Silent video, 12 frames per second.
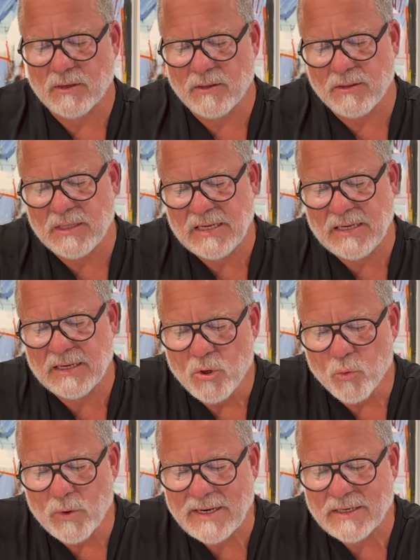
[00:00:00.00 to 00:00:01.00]
The
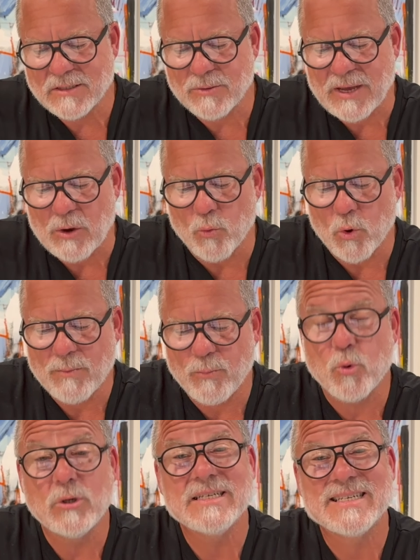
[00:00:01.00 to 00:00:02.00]
weight is about
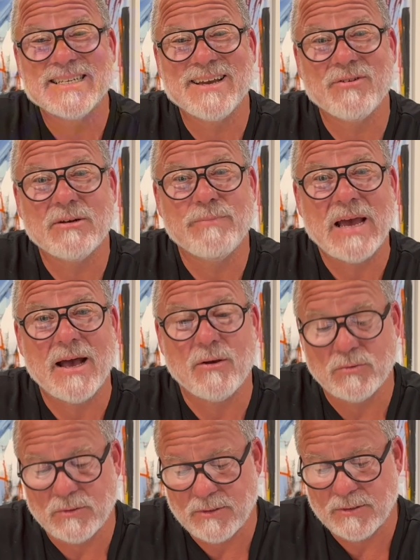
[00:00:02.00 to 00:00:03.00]
1.7
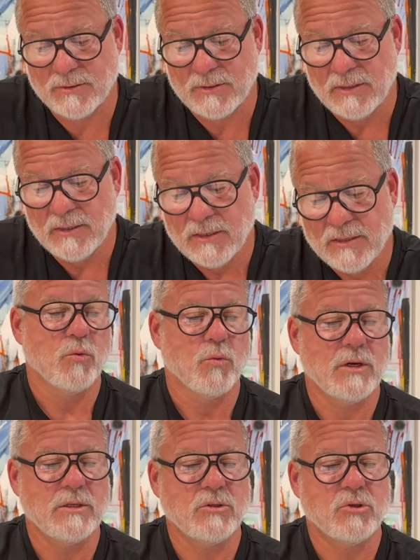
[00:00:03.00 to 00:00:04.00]
pounds.
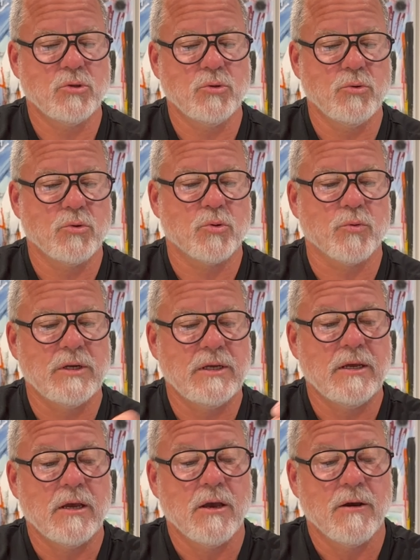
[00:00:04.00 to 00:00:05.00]
1, 2,
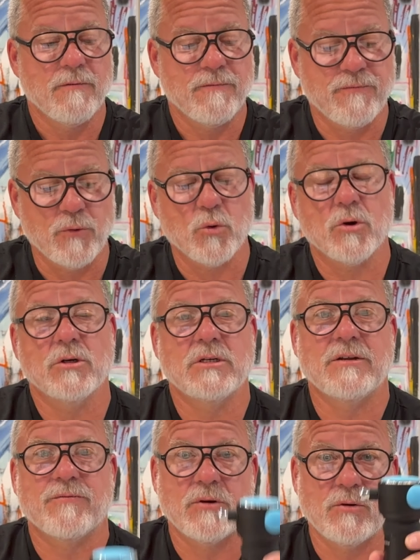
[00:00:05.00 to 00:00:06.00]
3, 4
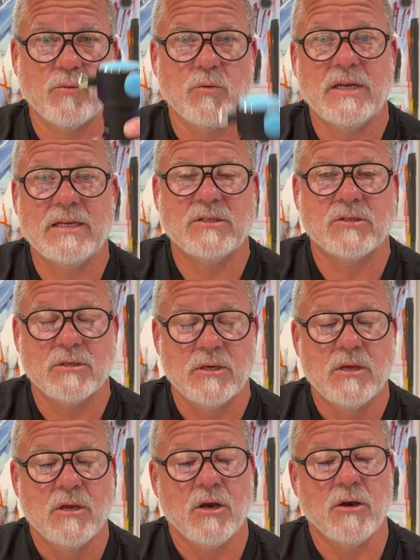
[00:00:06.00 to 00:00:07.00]
different ways
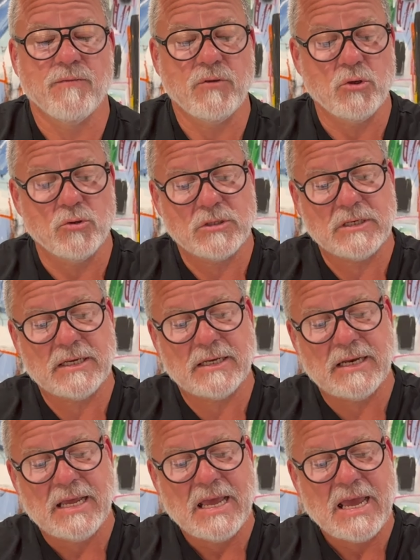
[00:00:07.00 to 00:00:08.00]
of using
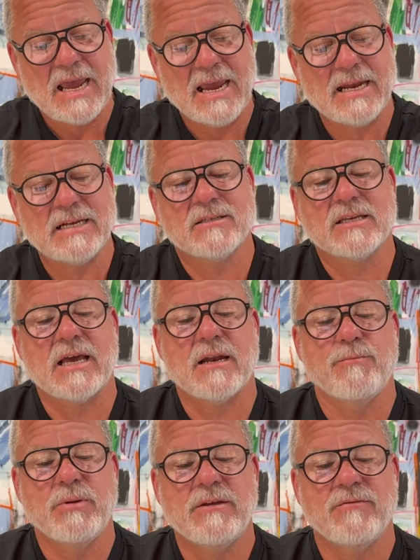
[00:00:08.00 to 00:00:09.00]
it. And it's got
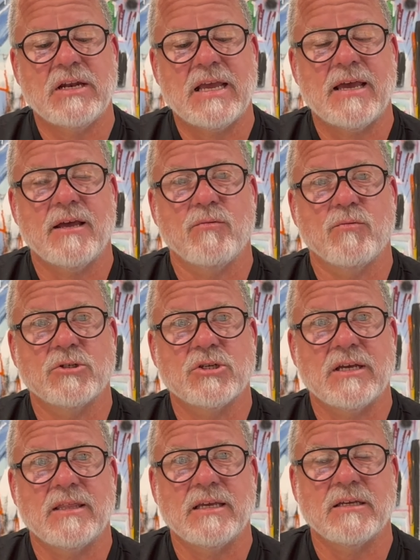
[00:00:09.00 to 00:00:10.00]
a pivot head, which
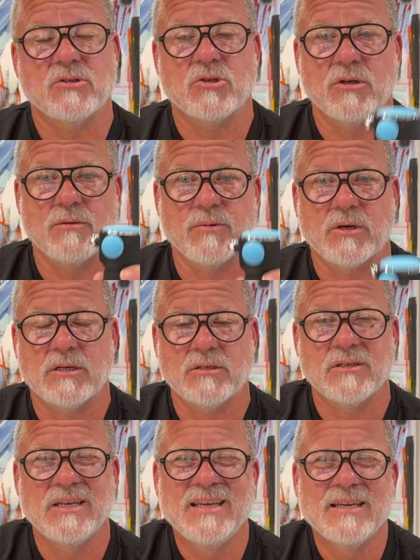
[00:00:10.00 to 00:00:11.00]
I think is good
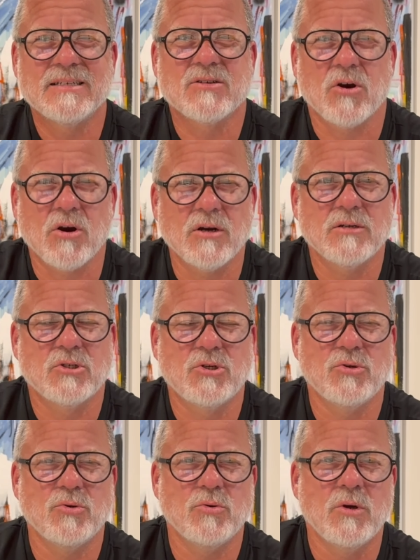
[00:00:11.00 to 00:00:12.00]
because it's hard
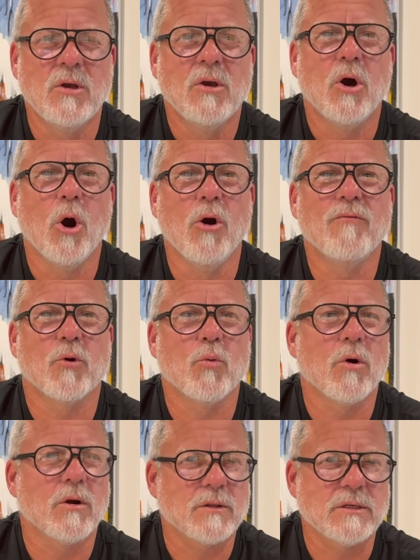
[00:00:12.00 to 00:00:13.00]
to
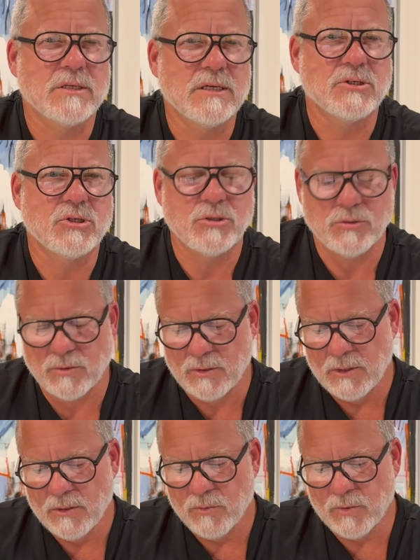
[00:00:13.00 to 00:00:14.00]
overwork the tissue
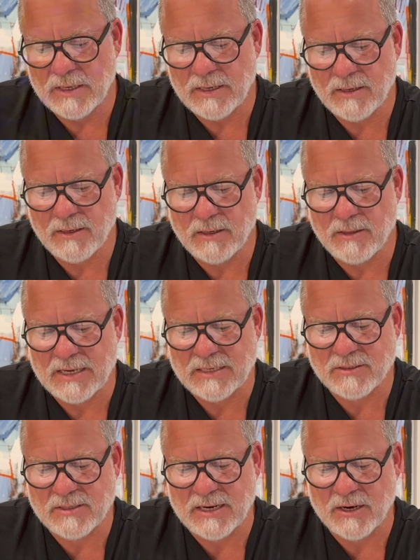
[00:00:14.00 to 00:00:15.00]
when
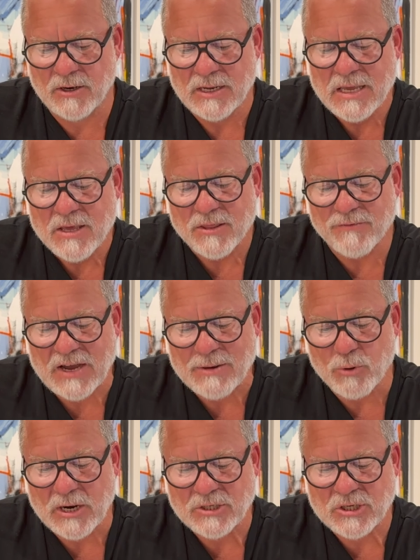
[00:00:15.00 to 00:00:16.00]
that's there. The
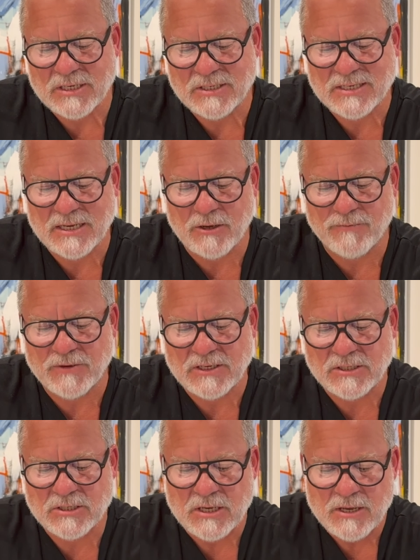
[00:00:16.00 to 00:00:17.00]
vibration itself
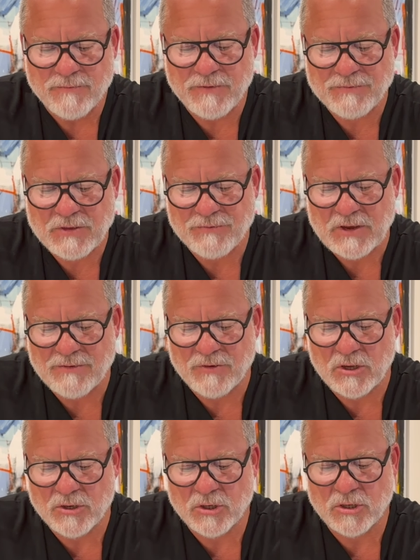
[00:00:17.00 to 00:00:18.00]
is
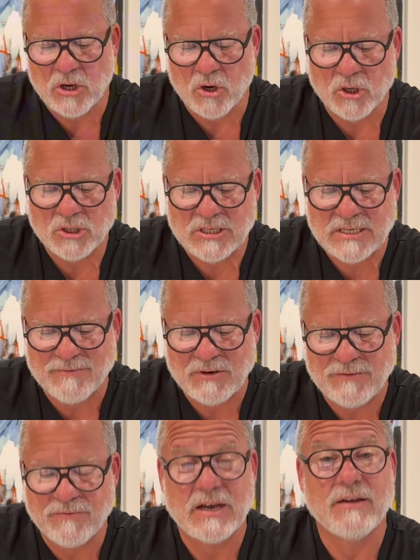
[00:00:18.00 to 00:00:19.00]
5,500 or
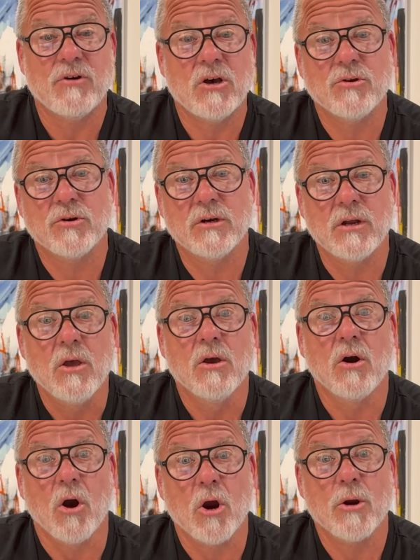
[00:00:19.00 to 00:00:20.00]
7,500
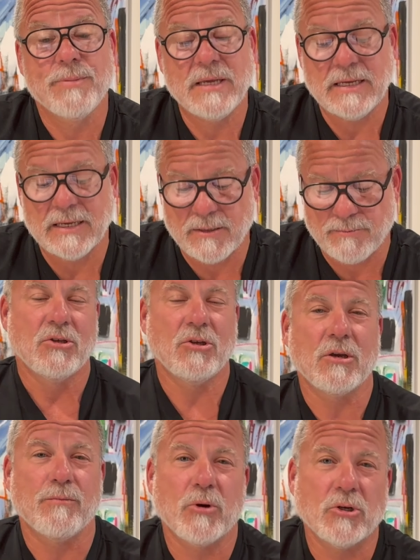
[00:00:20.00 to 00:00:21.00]
RPM. You
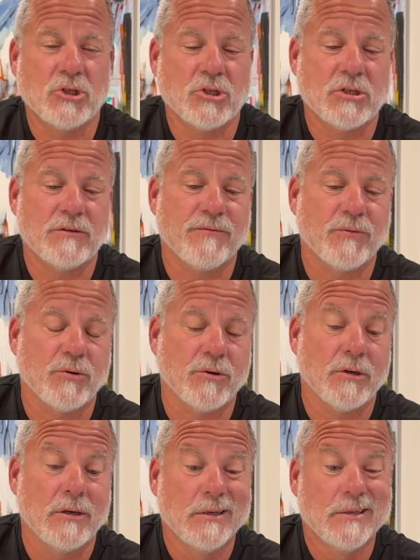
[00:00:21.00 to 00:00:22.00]
can purchase it
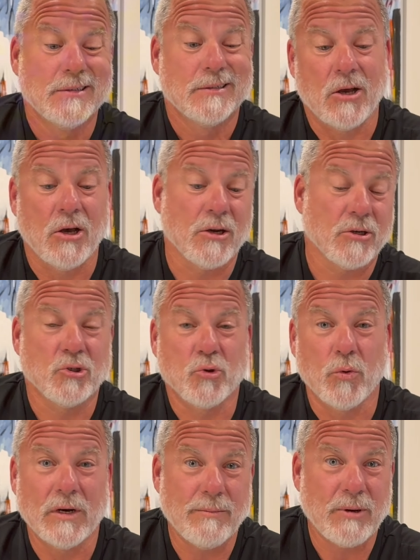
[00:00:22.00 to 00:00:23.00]
for
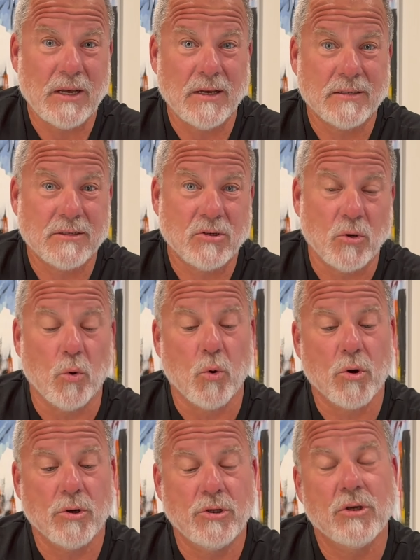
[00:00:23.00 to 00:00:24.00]
120 bucks
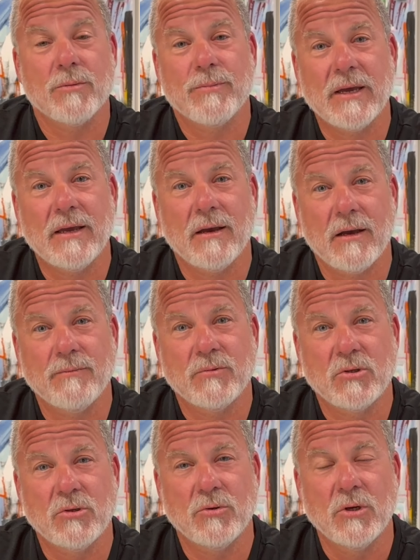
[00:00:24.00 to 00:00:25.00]
or you can pay up
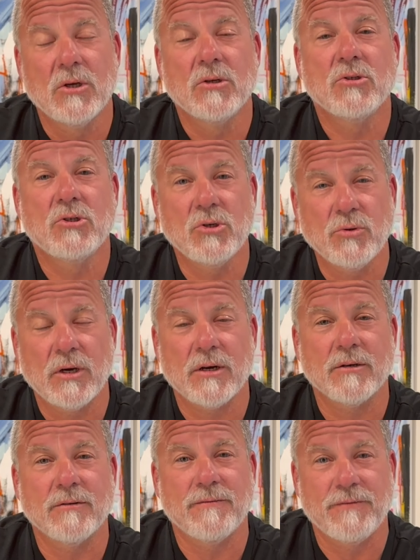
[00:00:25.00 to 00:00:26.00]
to
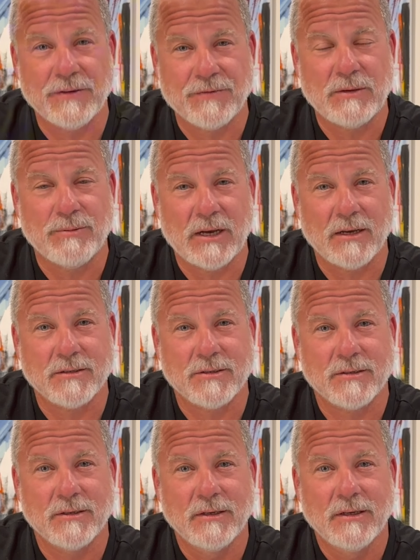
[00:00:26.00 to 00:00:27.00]
250
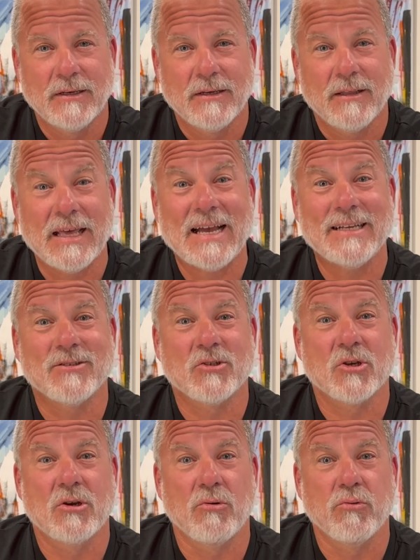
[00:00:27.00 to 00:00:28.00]
bucks. That's
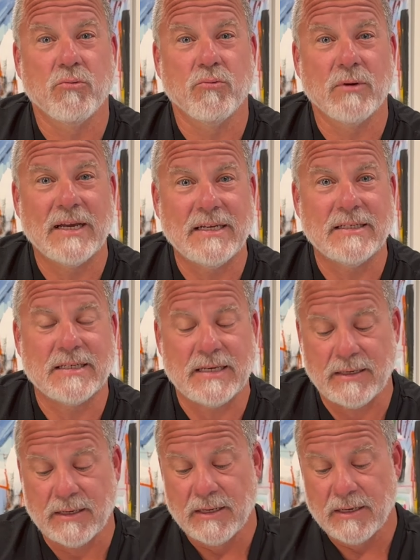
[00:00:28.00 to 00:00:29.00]

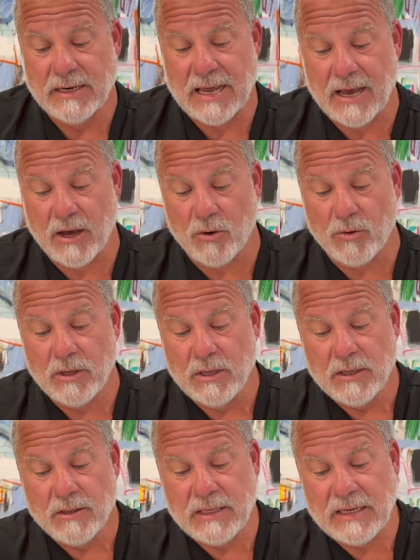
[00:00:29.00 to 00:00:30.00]
crazy. Now,
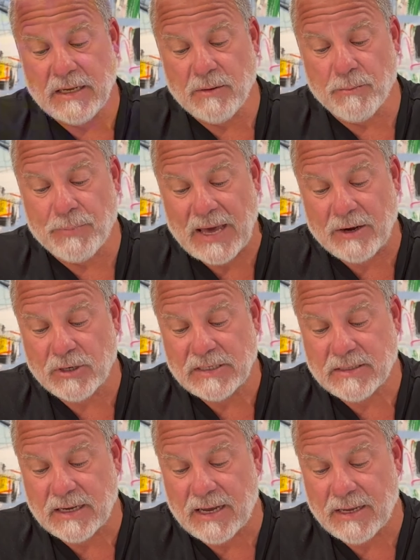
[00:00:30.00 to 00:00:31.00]
the battery
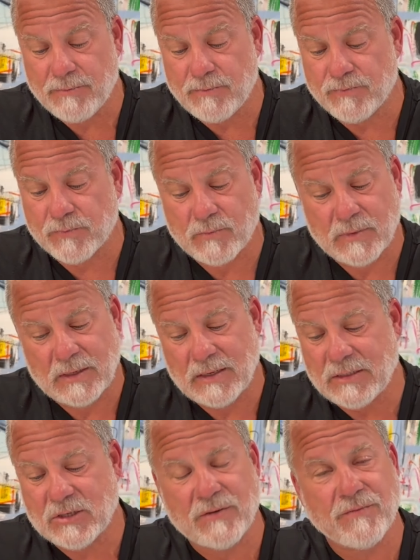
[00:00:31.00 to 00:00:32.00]
type,
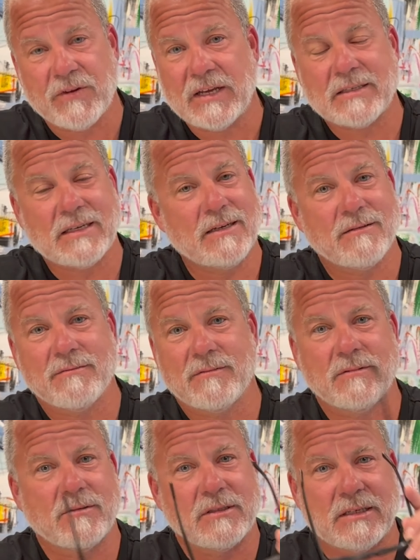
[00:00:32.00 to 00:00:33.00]
it's
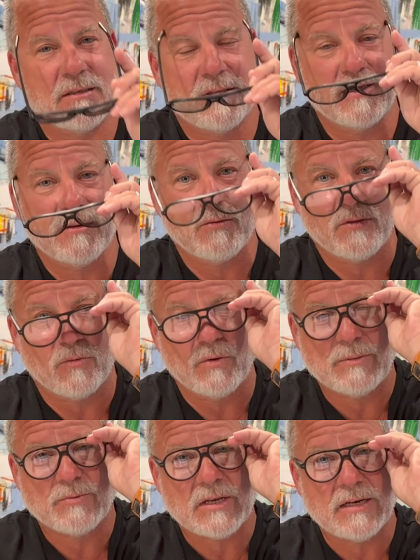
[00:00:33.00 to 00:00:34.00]
conflicting. The
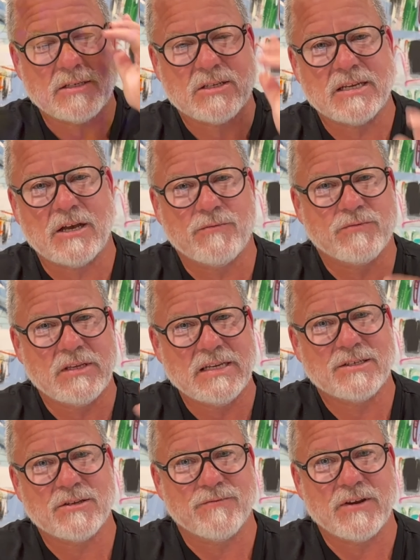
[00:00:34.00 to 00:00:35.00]
website itself
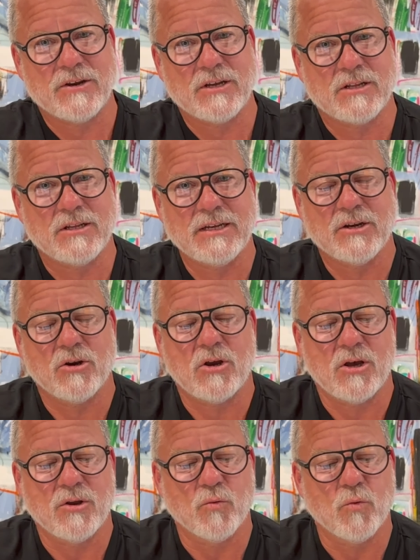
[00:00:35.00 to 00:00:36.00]
isn't very clear on